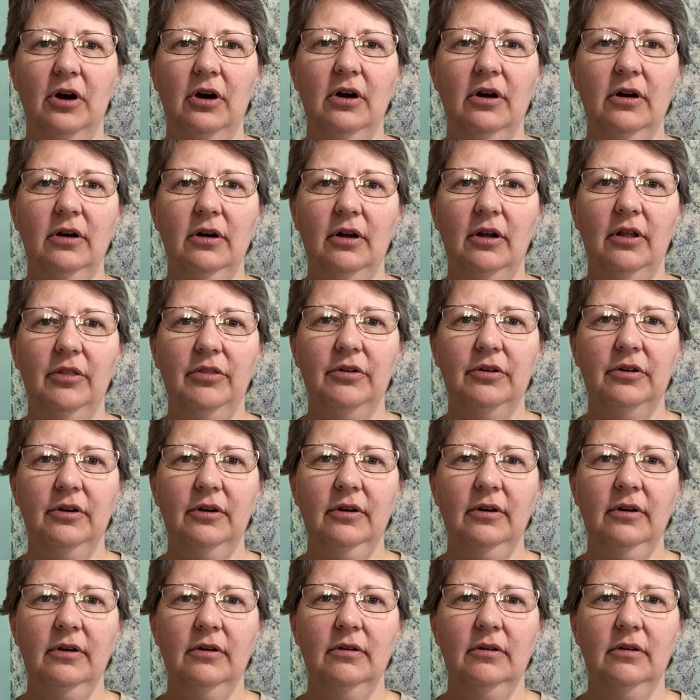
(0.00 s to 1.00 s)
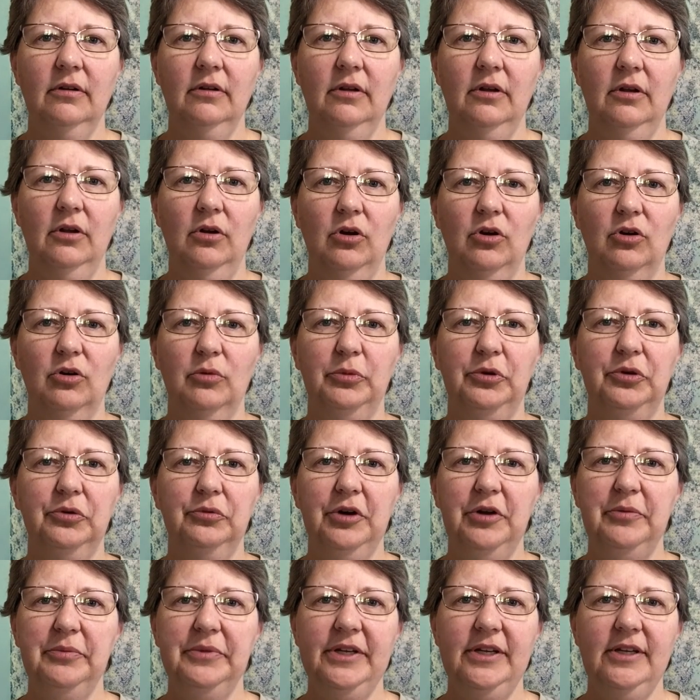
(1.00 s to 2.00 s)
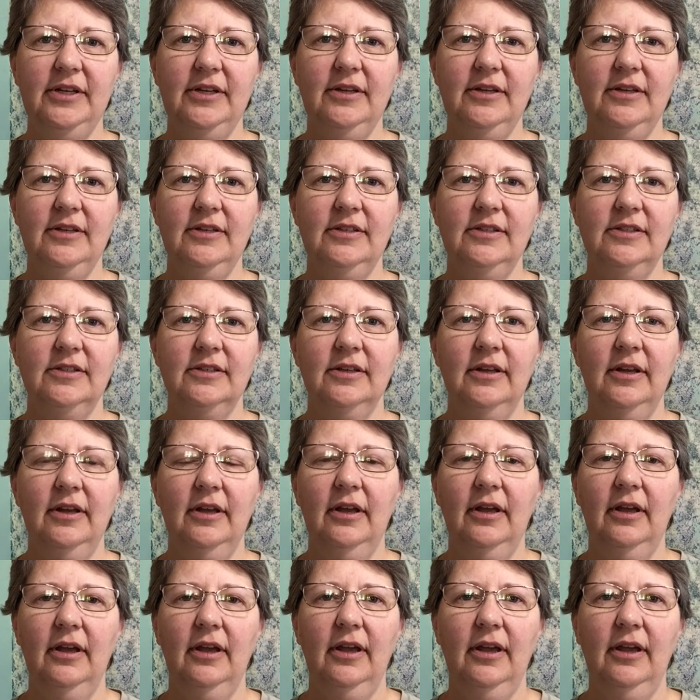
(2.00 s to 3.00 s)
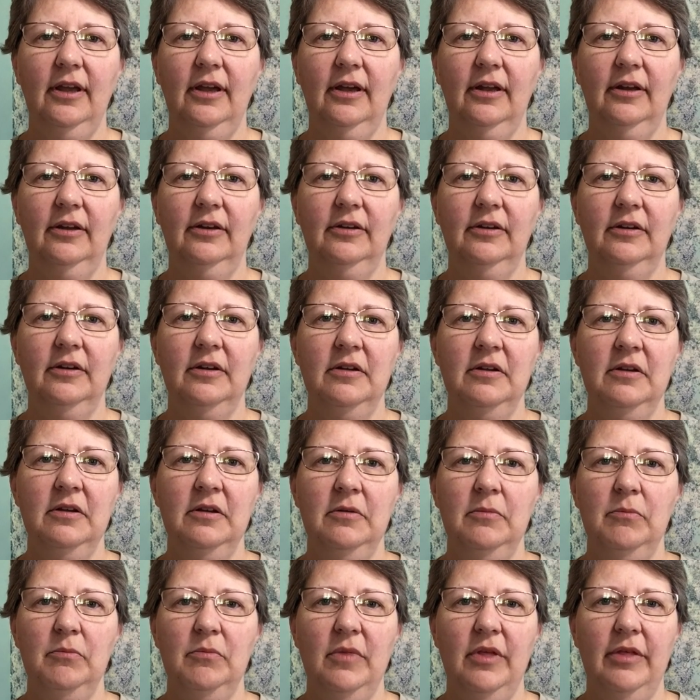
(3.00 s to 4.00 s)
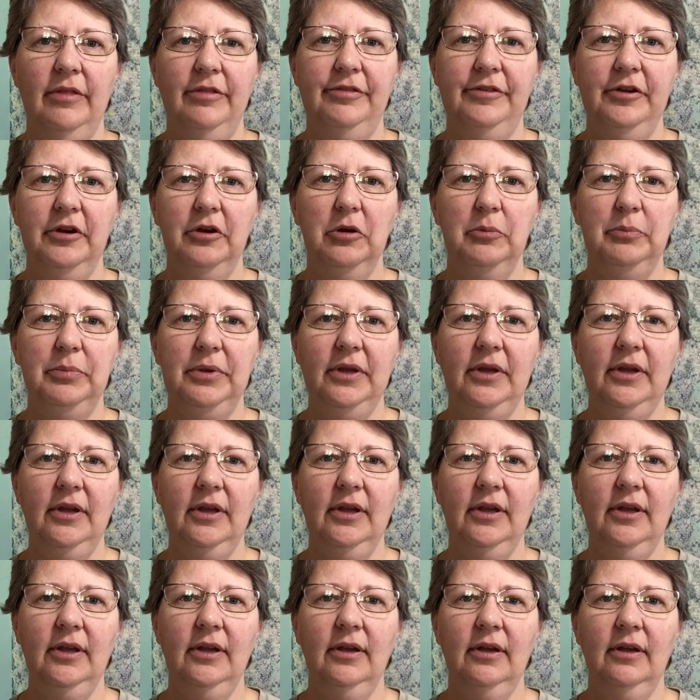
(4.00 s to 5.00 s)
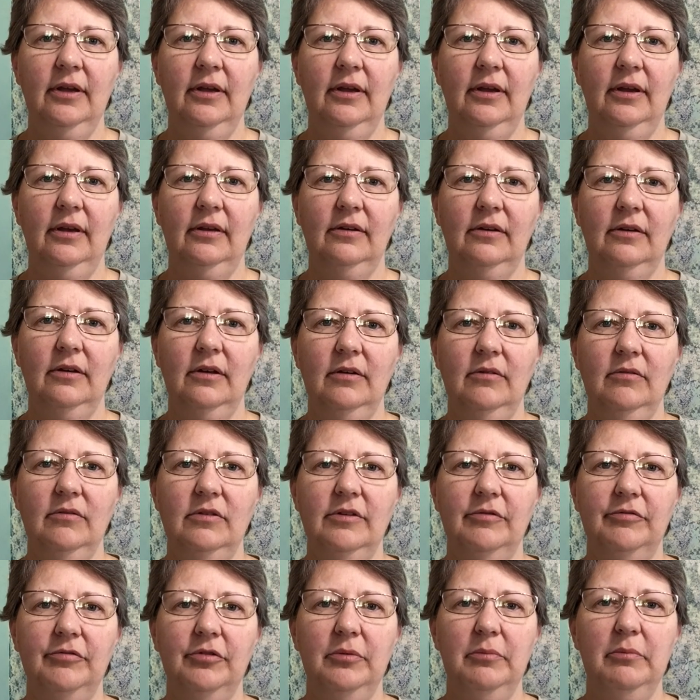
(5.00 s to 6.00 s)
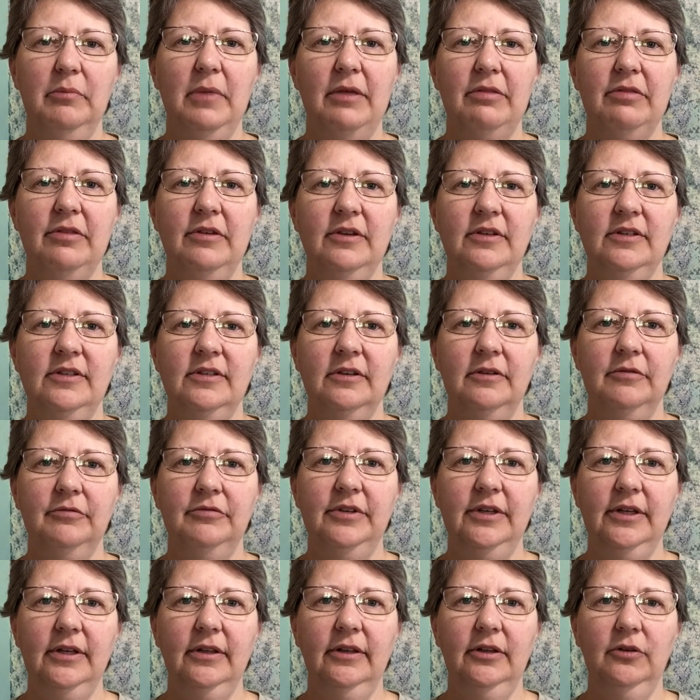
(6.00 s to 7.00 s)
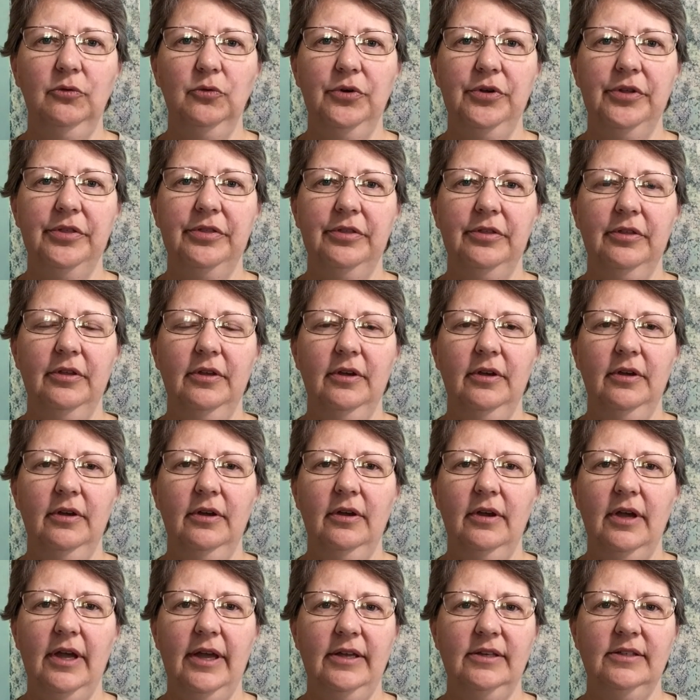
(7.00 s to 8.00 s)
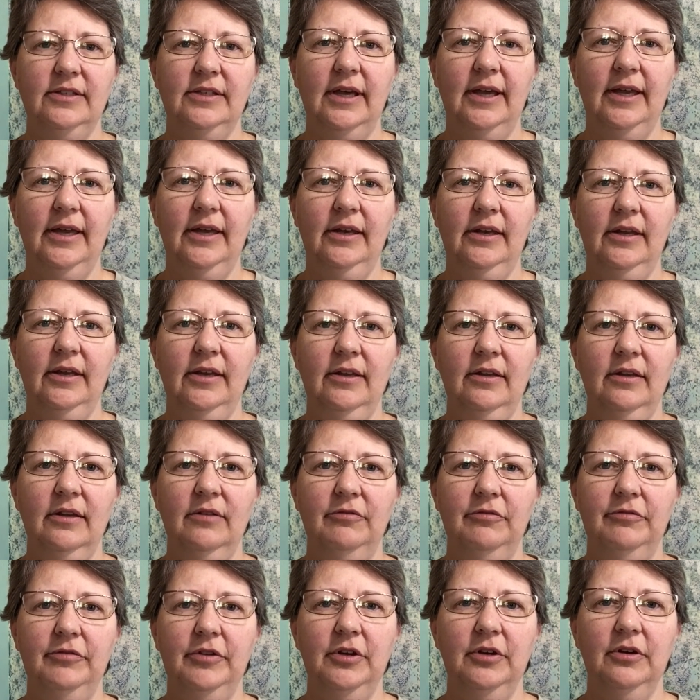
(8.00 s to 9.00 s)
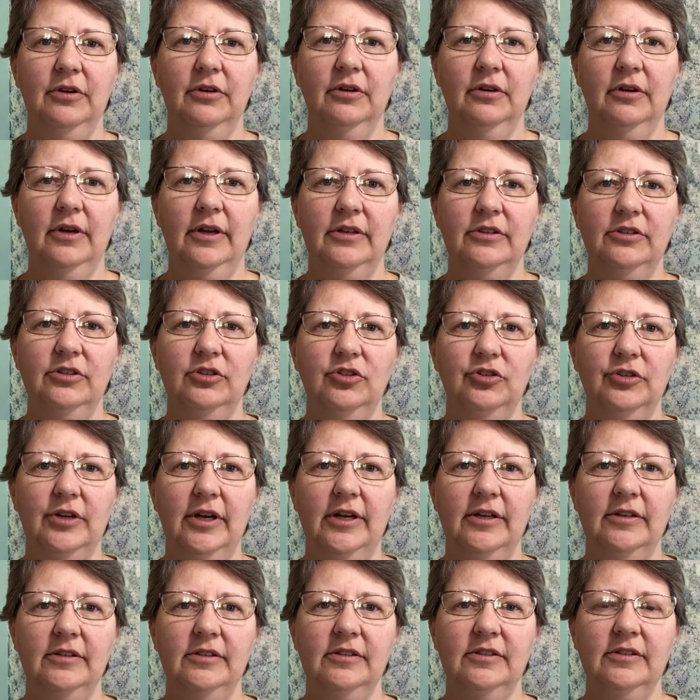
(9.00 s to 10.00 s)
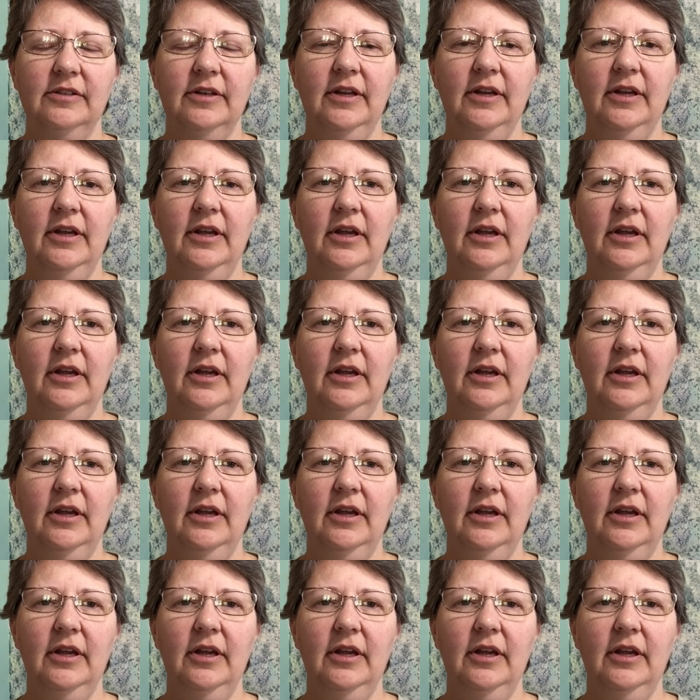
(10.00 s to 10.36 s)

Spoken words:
are other herbal remedies and therapy and different methods of dealing with anxiety and fear and stress.